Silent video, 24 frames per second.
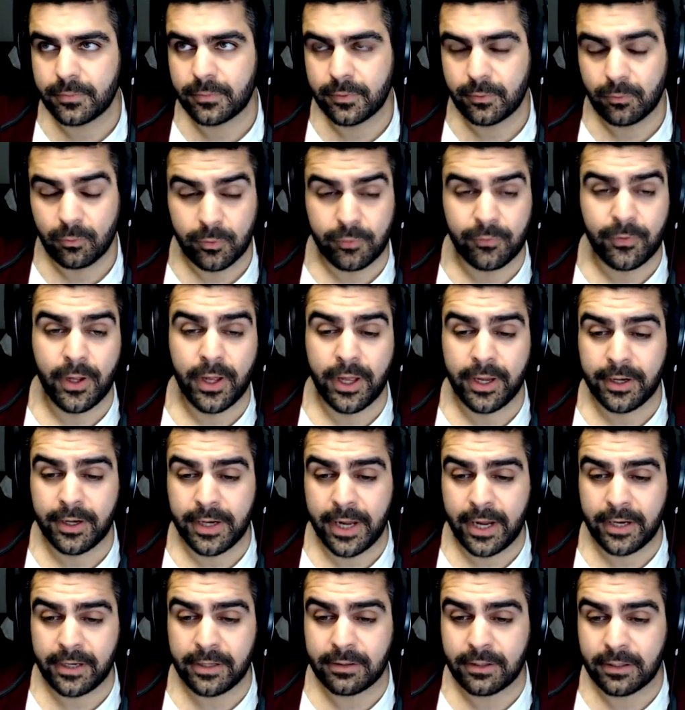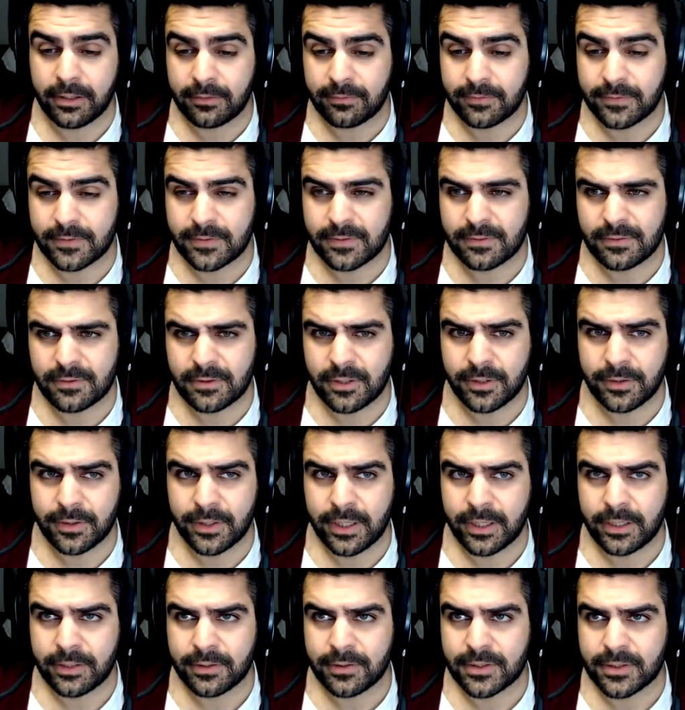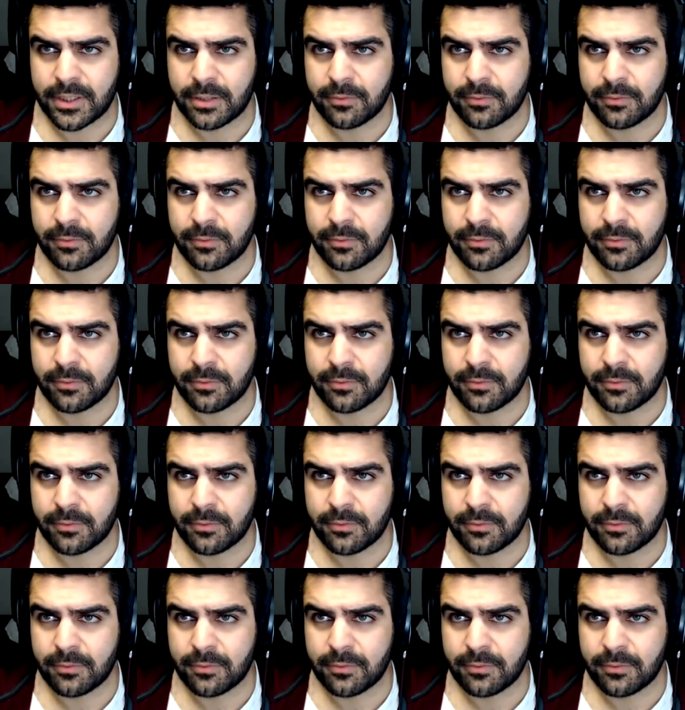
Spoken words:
We've all had an Addy that had done that in some